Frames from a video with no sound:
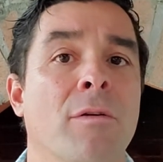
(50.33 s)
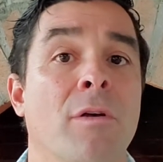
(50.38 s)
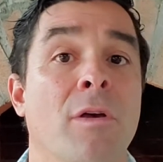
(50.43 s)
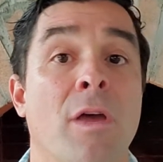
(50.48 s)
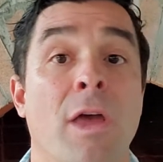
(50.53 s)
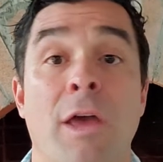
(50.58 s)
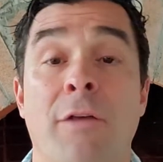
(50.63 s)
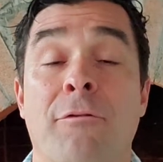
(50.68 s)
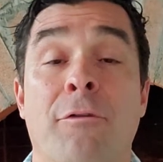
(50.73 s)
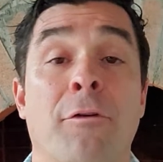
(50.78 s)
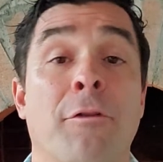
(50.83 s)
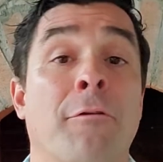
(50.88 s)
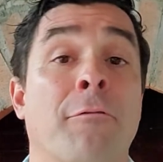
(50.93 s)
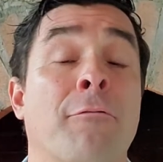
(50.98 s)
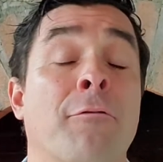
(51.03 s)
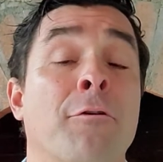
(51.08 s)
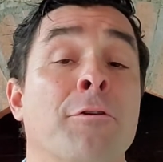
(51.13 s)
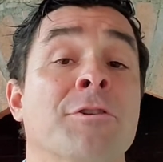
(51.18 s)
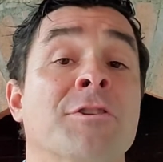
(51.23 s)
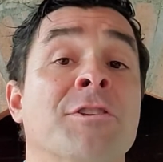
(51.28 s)
and for the
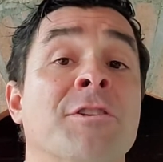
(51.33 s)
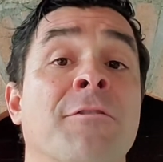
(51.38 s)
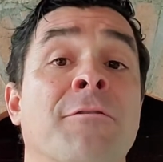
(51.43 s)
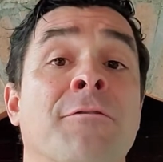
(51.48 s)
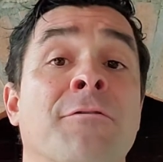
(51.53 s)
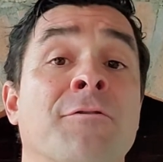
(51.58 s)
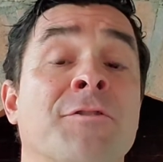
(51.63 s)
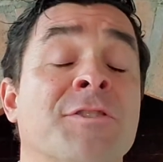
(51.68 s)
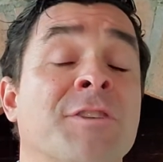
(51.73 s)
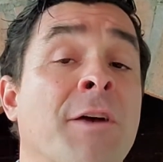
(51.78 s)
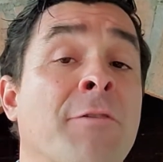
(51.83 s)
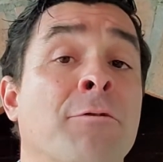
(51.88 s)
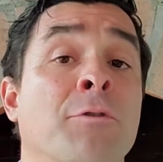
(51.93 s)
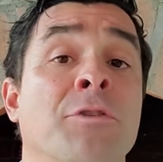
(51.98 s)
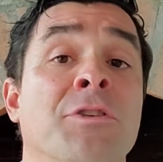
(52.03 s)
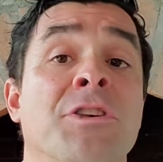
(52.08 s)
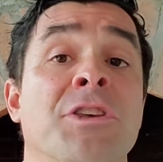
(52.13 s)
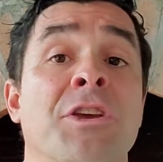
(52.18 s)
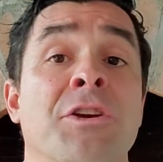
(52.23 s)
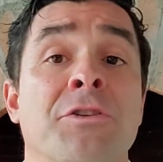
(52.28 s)
first several
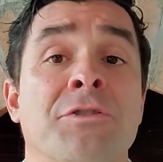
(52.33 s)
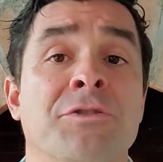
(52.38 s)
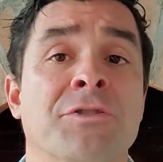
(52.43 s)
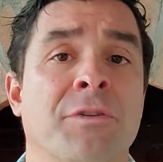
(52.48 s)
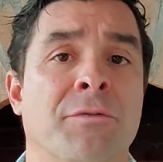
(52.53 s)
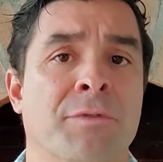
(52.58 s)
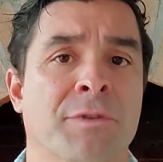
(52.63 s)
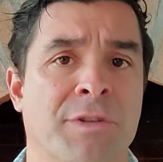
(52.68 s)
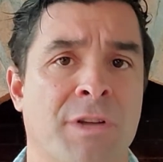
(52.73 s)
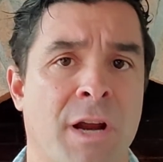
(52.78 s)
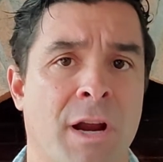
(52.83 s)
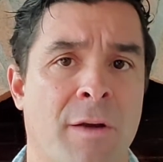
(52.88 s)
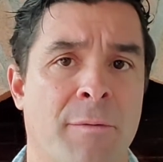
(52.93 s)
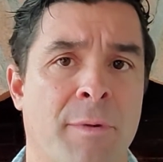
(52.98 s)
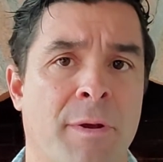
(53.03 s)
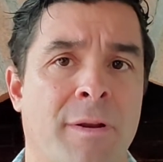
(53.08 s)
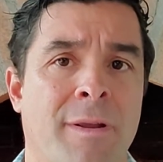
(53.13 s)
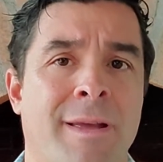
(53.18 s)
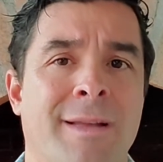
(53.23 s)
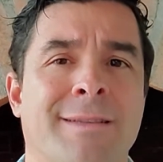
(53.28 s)
years of
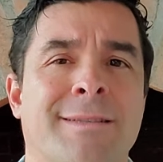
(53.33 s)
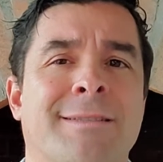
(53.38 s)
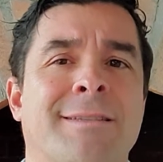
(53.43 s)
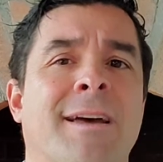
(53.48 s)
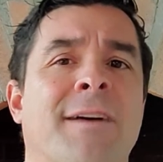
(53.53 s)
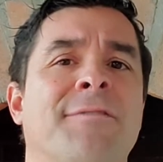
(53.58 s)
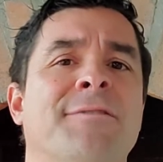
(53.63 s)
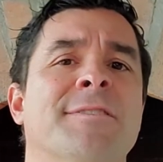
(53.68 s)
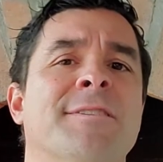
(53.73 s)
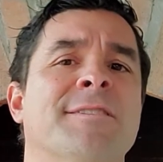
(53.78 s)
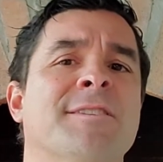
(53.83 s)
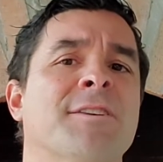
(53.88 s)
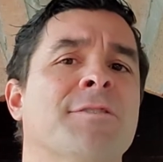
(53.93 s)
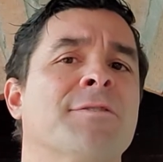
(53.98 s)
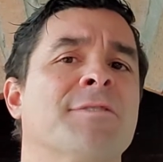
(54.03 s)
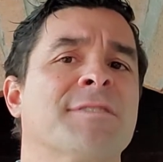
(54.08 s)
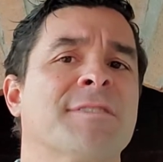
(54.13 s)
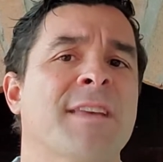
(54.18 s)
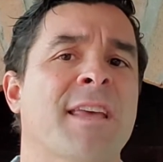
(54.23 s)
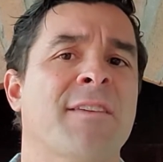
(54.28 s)
retirement, it's tough to see your
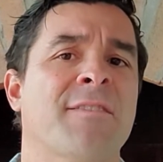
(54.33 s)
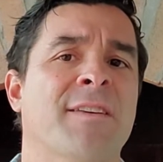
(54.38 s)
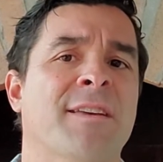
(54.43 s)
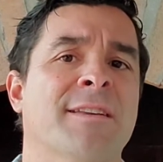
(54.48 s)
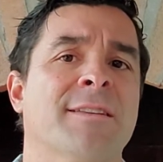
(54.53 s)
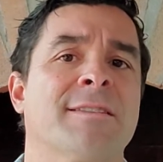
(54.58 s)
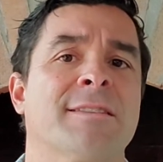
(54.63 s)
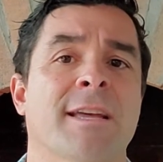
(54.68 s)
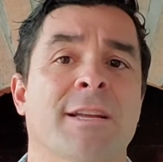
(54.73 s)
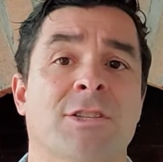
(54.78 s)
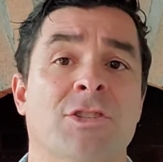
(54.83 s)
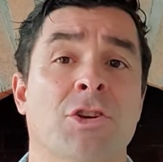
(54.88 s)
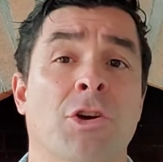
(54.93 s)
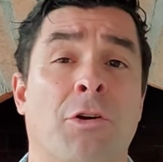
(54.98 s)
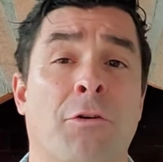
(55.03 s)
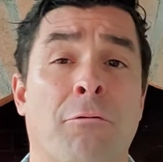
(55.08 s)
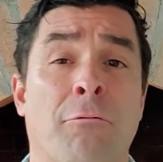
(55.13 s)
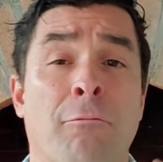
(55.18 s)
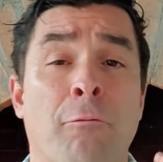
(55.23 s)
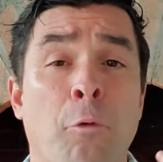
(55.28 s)
savings that
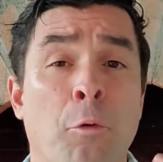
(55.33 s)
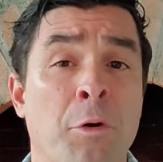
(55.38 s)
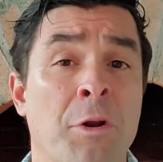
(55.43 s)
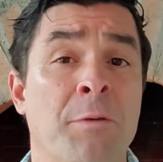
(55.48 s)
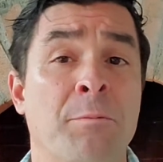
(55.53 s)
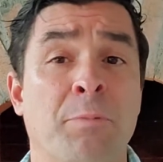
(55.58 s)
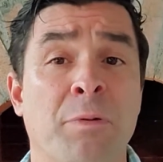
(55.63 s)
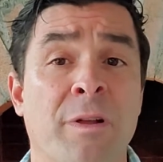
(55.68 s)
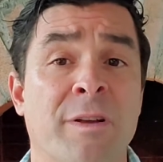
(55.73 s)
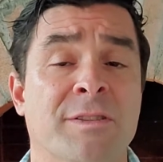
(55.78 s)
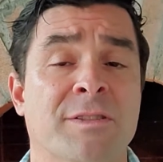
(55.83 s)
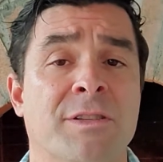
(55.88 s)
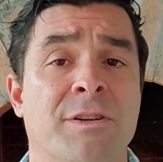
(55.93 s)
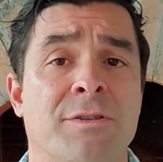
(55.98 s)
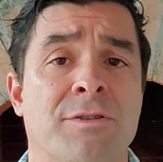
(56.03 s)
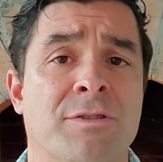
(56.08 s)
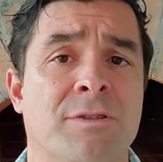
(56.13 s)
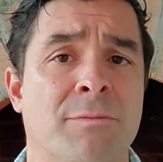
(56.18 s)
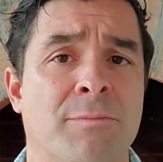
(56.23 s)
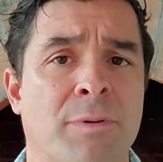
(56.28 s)
took 40 plus
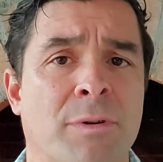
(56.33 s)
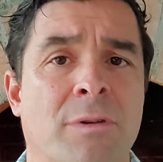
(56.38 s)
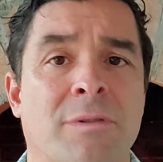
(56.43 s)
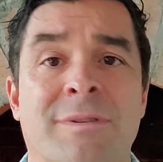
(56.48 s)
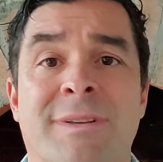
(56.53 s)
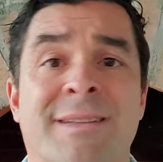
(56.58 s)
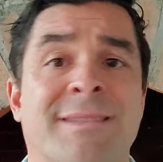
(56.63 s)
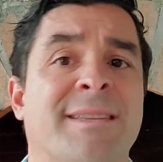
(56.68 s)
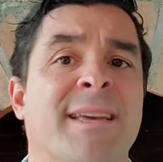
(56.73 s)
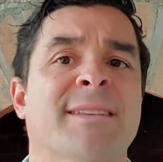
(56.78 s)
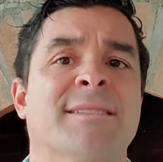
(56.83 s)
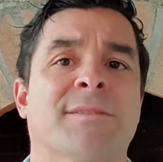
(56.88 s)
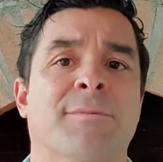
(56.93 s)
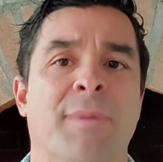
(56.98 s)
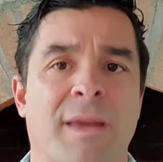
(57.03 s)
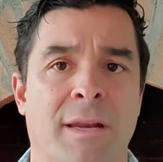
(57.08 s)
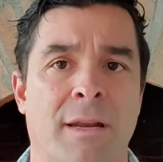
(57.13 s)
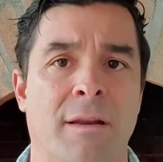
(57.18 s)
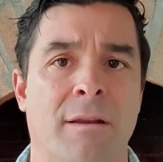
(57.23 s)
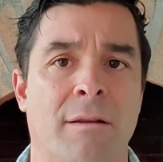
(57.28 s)
years to build get
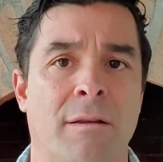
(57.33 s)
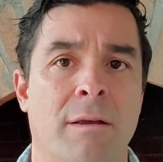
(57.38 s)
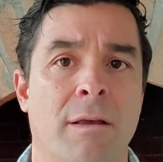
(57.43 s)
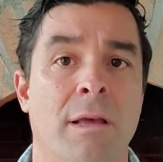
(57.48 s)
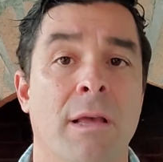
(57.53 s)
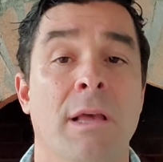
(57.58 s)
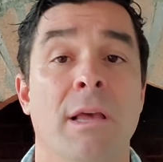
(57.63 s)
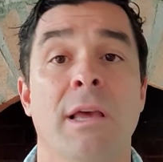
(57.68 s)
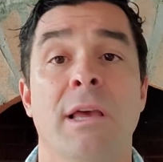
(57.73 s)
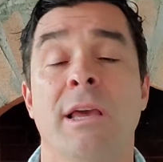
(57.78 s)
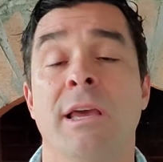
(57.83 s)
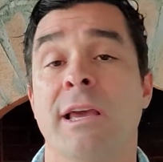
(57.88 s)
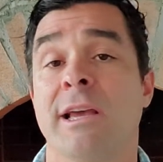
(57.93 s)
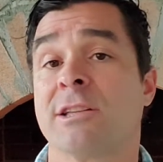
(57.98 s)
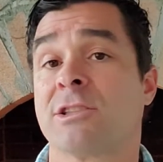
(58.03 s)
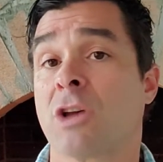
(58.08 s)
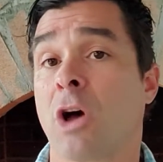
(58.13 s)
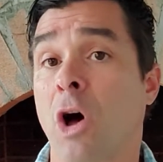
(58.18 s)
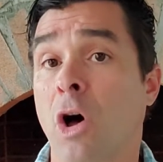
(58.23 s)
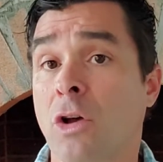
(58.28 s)
decimated.
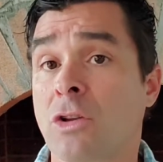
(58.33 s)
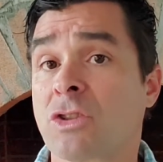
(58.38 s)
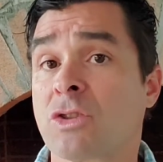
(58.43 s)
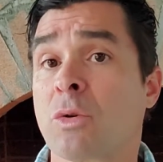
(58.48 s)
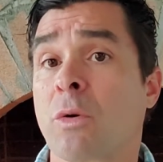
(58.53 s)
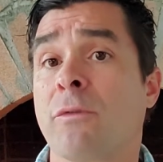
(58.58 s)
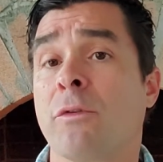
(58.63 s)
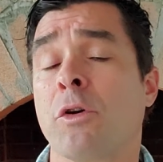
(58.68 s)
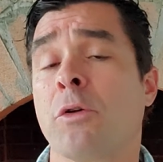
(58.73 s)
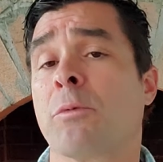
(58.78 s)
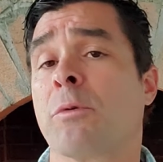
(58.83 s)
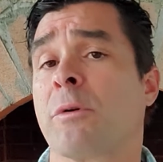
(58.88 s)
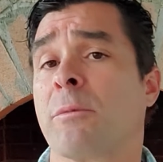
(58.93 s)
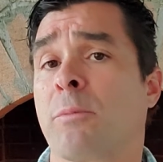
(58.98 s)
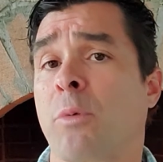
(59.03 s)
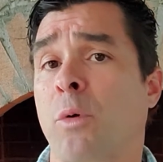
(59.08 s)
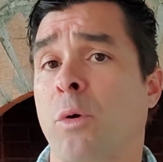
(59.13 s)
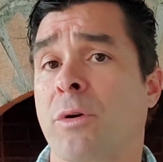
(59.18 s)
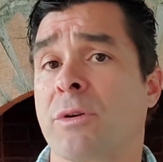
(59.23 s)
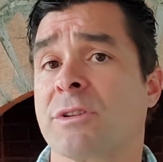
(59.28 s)
It's also of uber
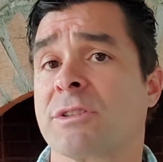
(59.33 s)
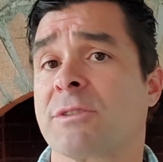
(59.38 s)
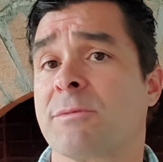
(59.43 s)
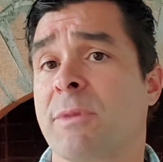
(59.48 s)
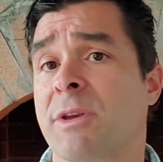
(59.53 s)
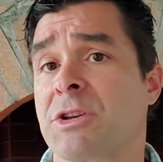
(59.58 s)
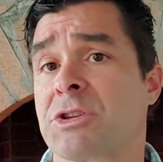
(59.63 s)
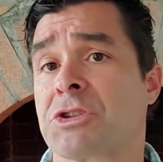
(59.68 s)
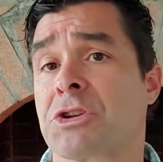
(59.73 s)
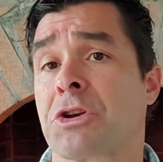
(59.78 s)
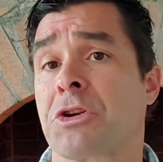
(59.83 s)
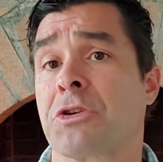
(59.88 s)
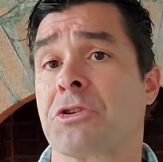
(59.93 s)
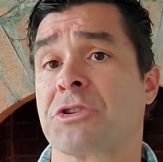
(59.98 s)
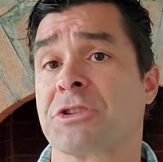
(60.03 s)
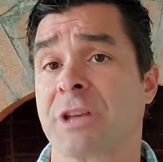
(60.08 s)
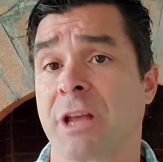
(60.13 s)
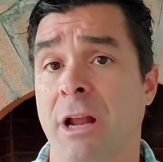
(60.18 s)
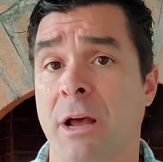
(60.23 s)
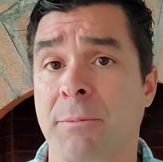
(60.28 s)
importance to make sure you're
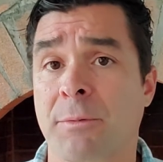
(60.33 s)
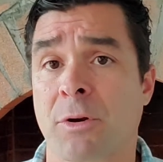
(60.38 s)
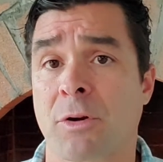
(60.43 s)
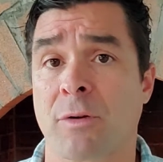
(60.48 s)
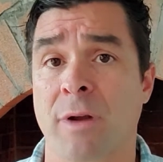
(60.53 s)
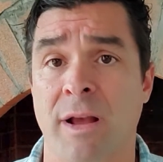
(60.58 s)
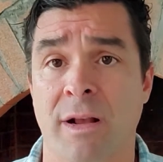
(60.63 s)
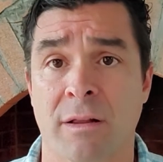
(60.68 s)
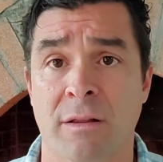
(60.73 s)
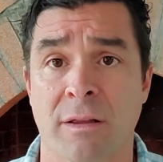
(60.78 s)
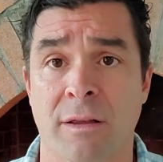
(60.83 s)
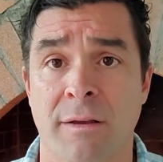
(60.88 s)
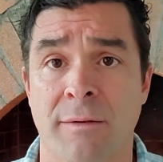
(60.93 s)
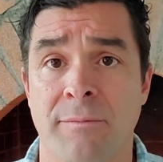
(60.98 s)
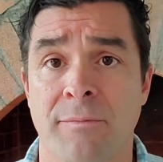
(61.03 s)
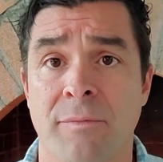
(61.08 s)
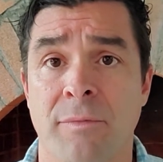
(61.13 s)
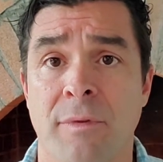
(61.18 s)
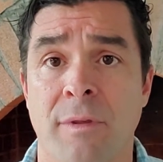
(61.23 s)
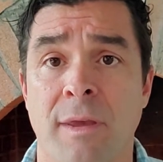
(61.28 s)
set up correctly.
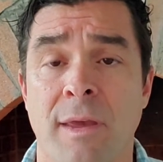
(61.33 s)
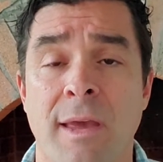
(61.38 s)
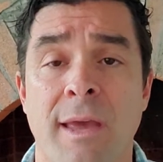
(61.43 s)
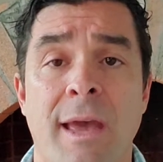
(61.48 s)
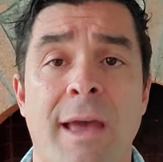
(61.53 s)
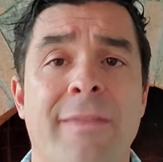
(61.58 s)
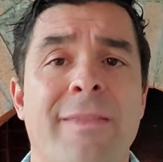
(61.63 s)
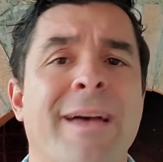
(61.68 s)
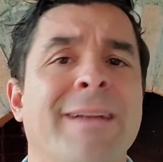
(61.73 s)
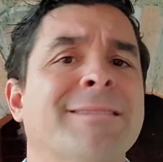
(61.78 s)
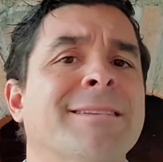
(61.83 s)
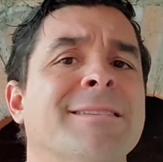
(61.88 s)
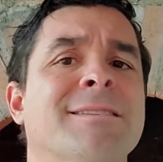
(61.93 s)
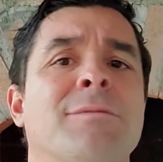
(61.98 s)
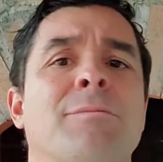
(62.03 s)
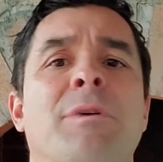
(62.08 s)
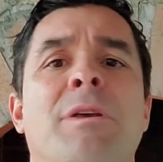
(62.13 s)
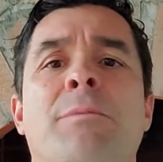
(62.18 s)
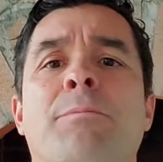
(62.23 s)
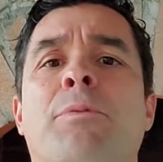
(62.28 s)
And that
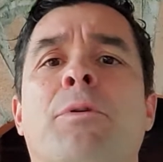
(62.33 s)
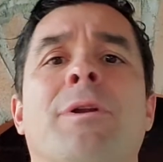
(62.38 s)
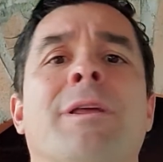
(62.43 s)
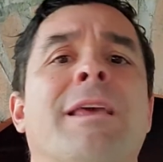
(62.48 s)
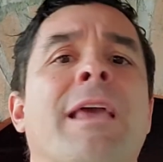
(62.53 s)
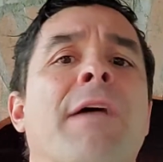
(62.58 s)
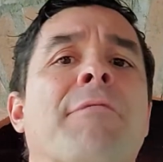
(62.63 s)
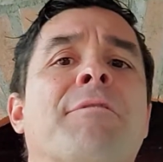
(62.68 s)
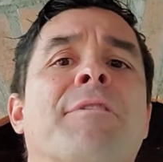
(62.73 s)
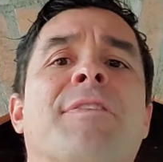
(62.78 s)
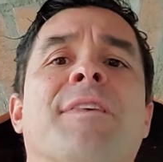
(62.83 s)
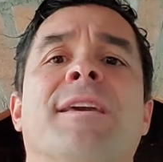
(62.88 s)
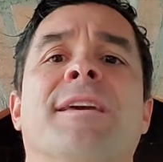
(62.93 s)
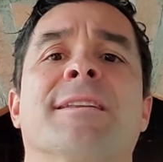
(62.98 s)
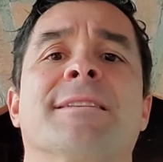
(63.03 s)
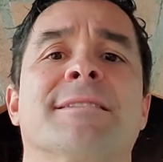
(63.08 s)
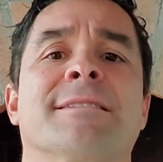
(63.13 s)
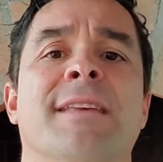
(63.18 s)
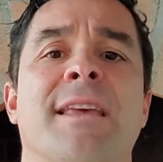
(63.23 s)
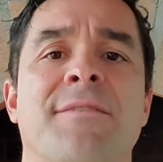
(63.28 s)
doesn't mean putting everything in
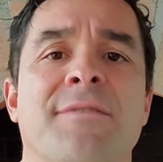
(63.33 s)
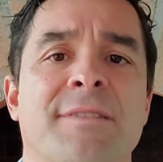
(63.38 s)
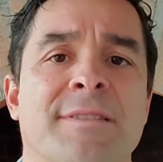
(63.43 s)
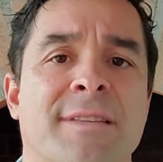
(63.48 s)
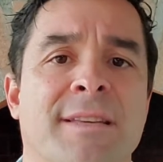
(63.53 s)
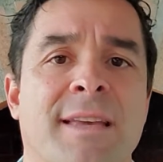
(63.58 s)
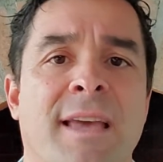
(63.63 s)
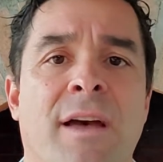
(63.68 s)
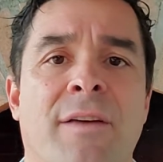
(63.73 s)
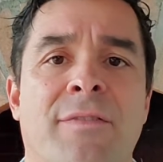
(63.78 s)
a savings account